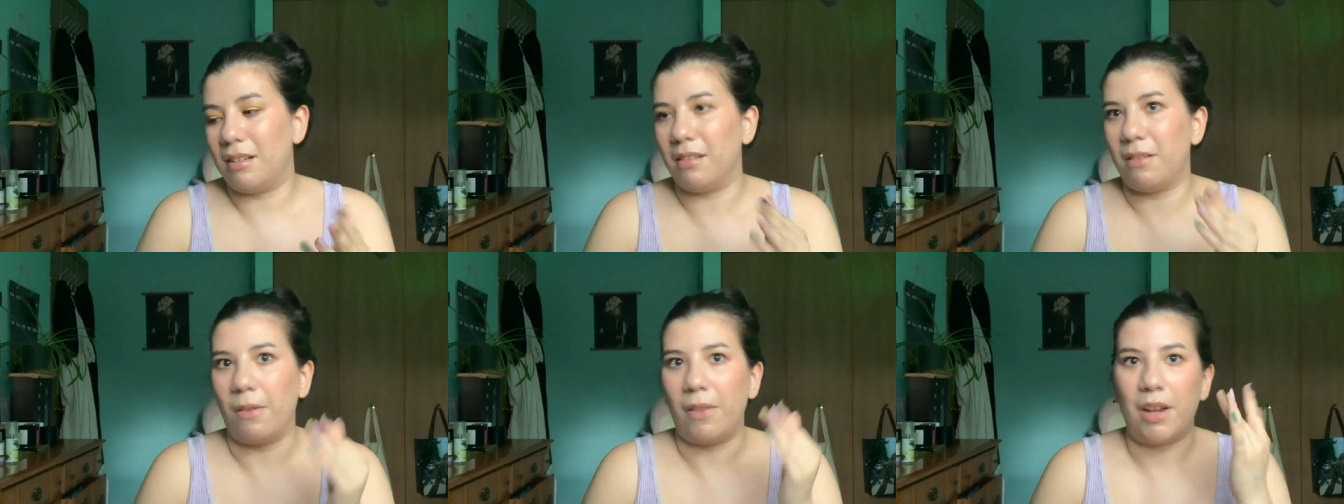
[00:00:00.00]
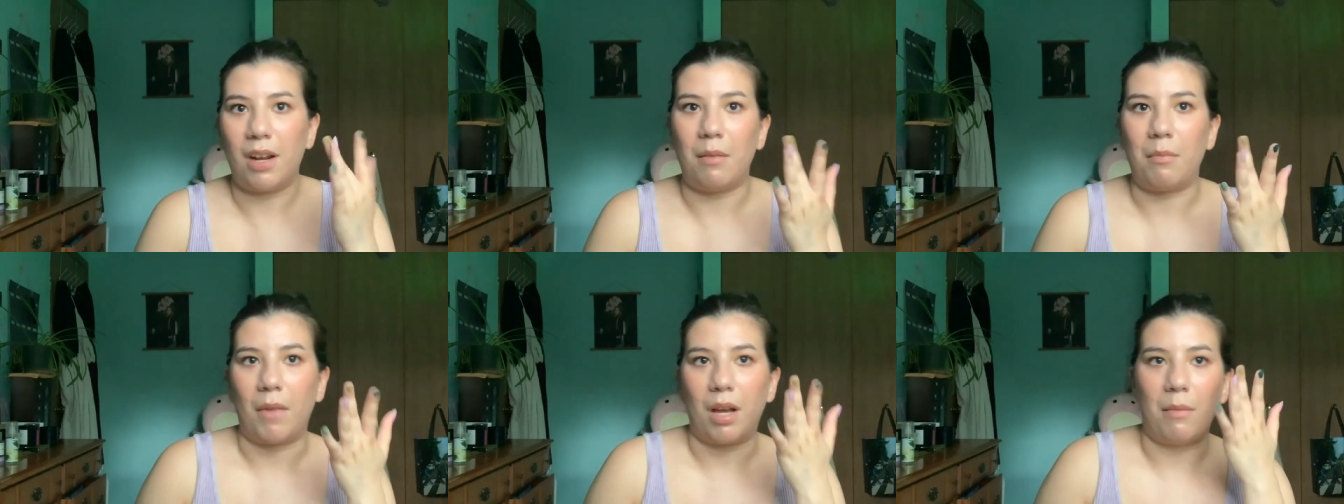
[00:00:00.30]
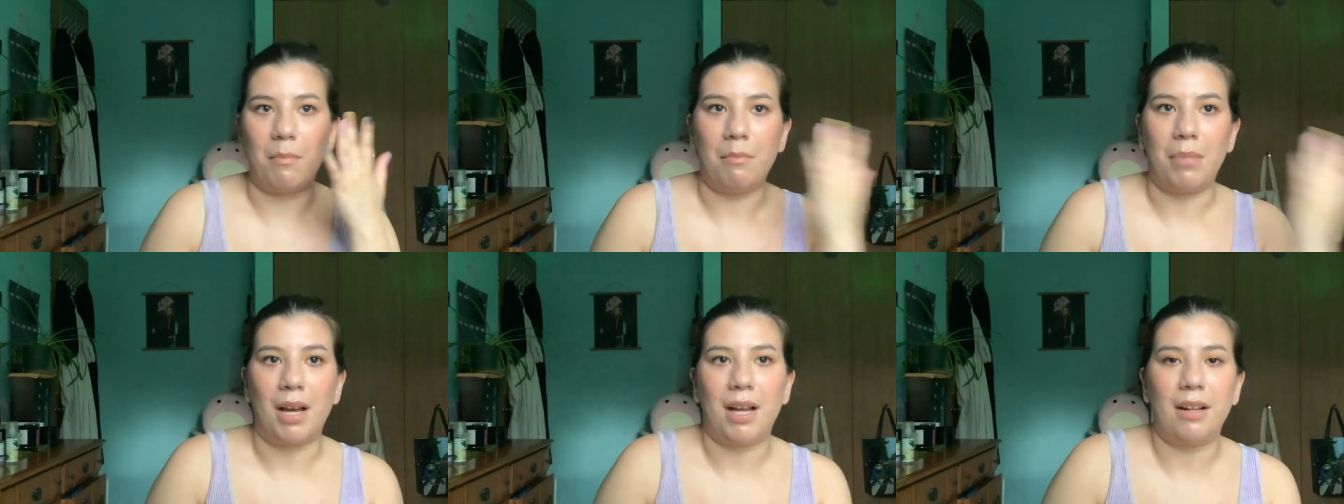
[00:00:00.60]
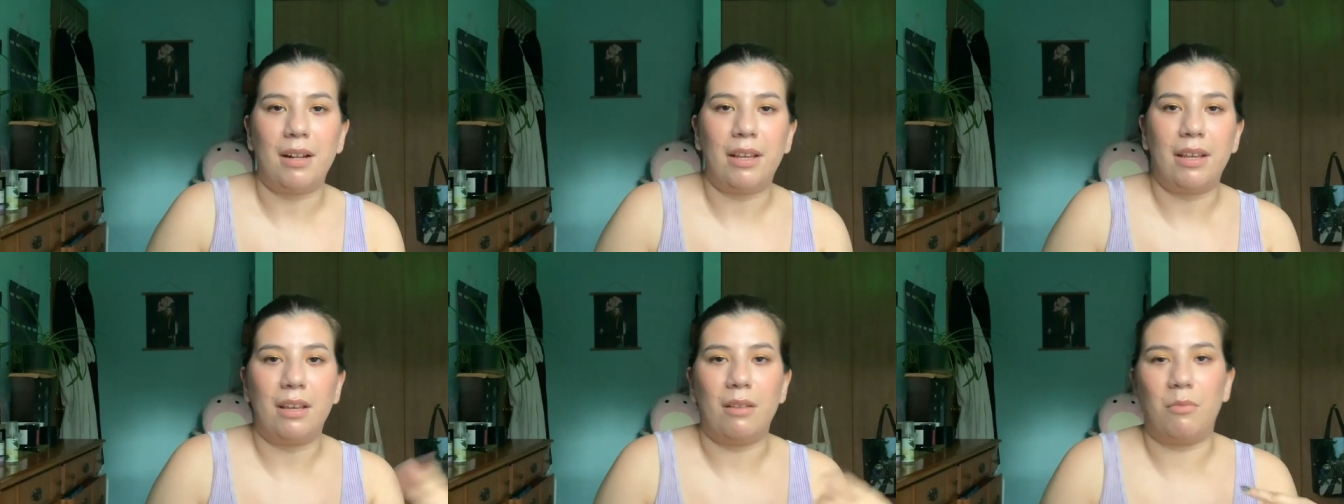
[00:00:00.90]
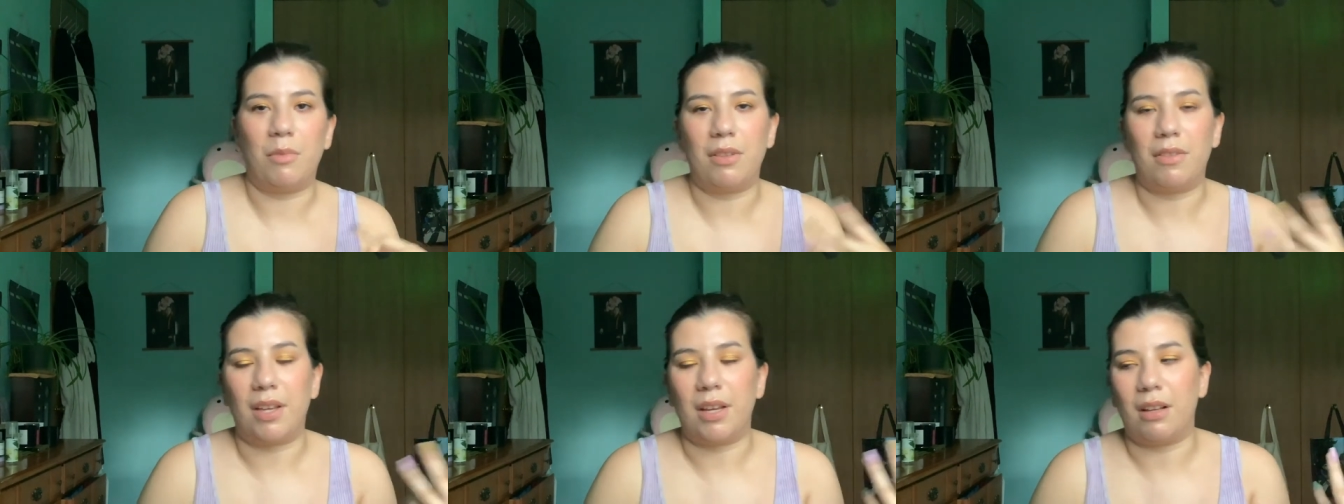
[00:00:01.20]
So then I'm combining it
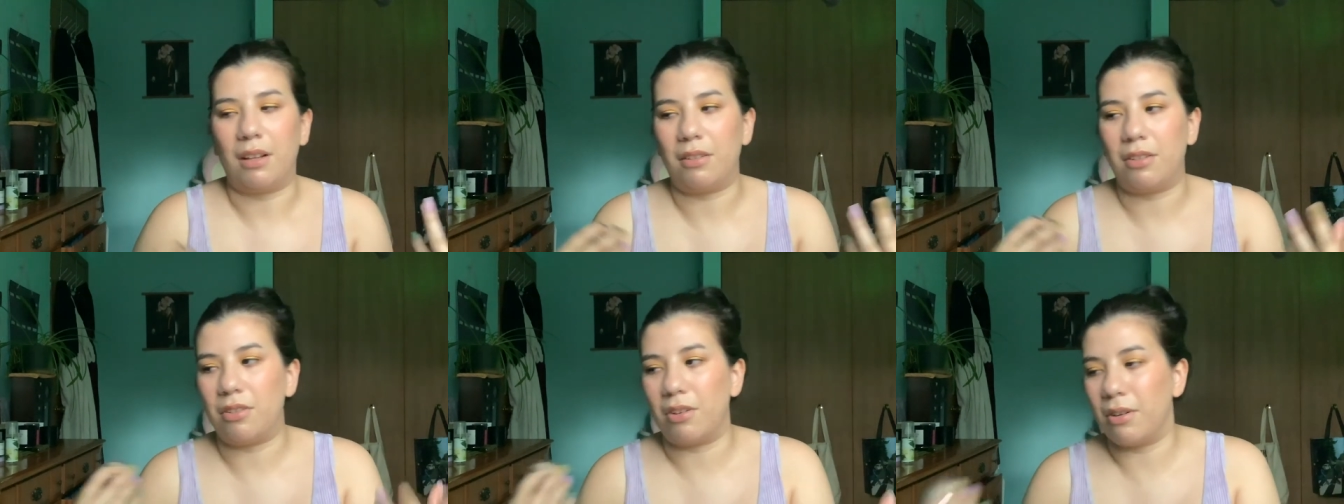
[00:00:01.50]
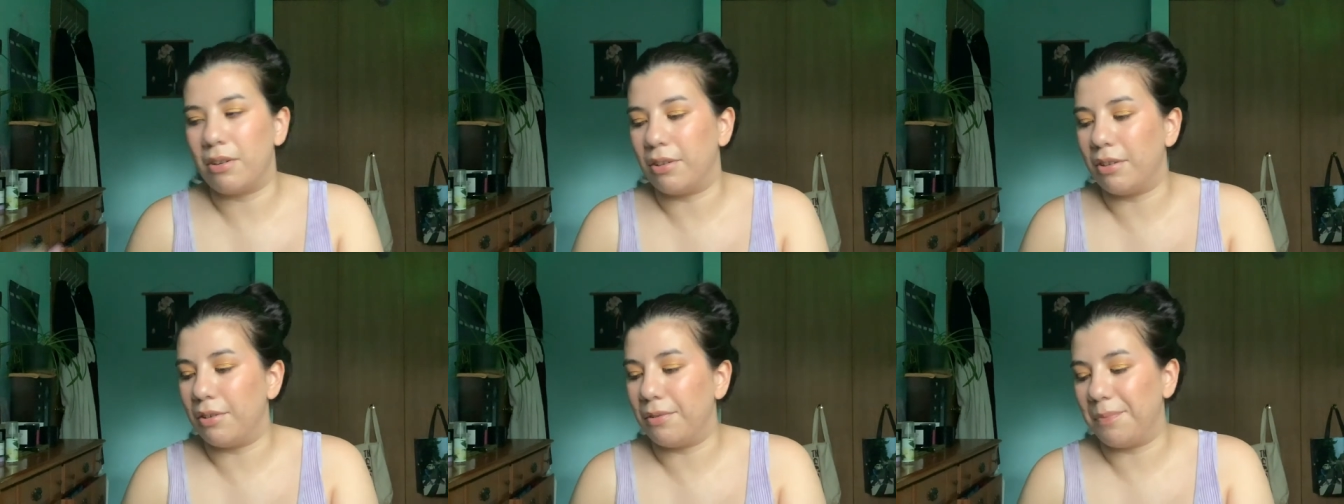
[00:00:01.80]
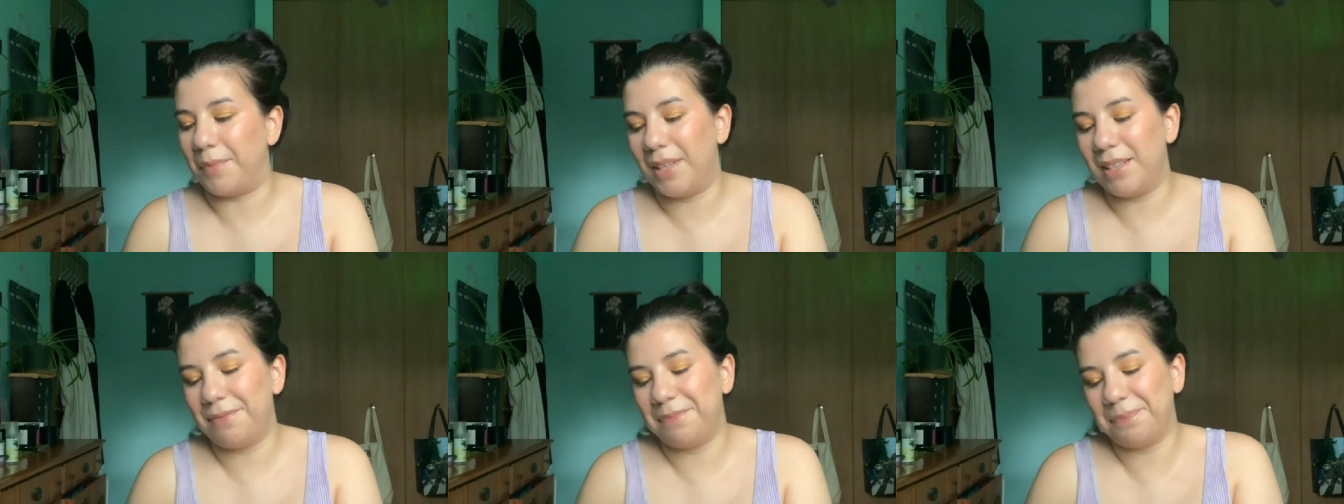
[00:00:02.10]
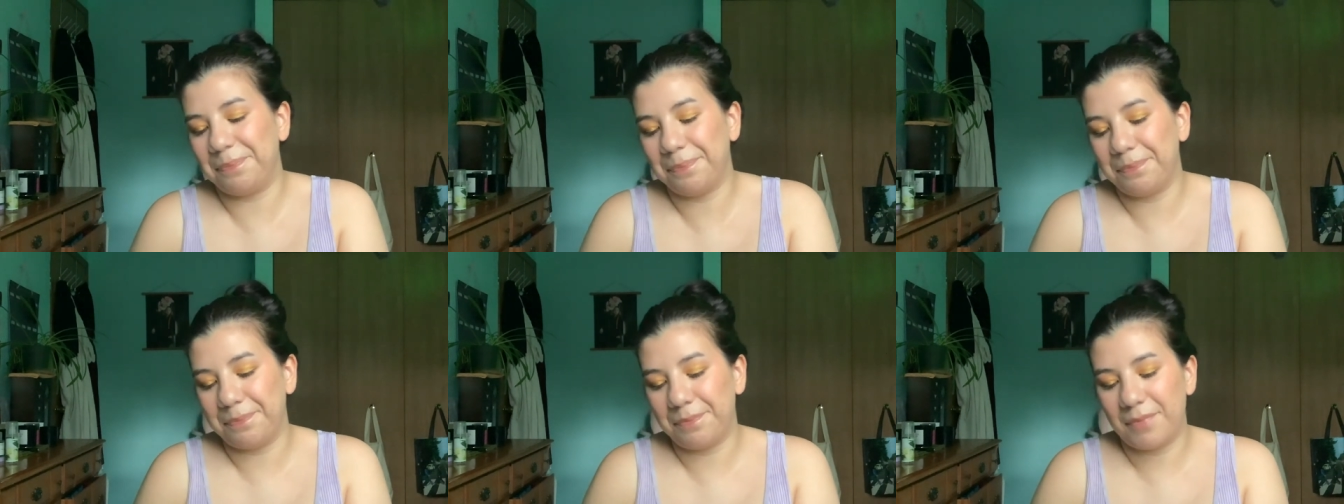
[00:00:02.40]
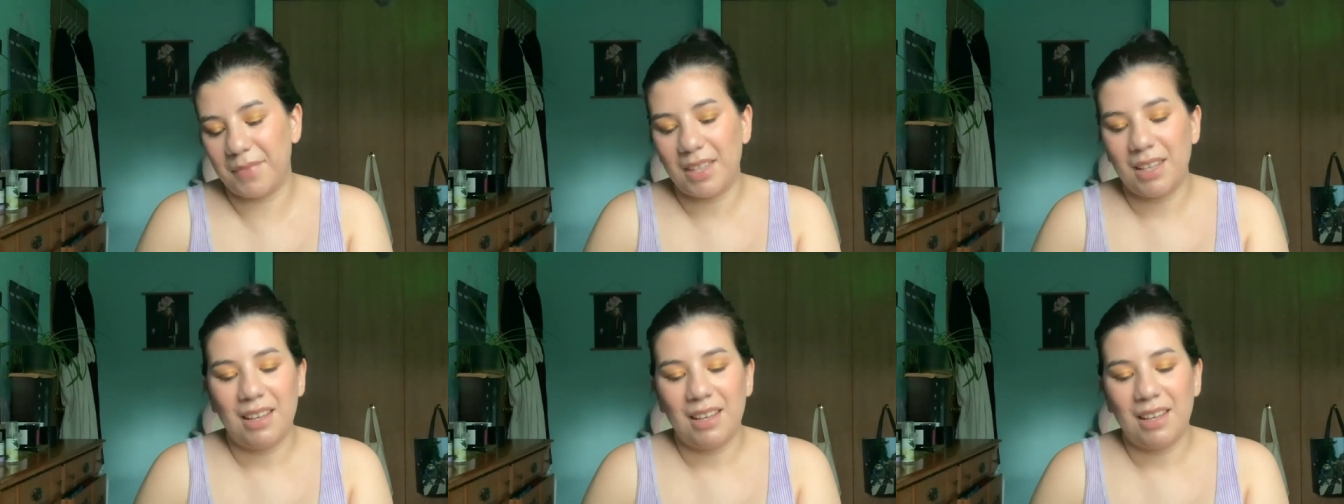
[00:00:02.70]
with, like, a darker... Mm.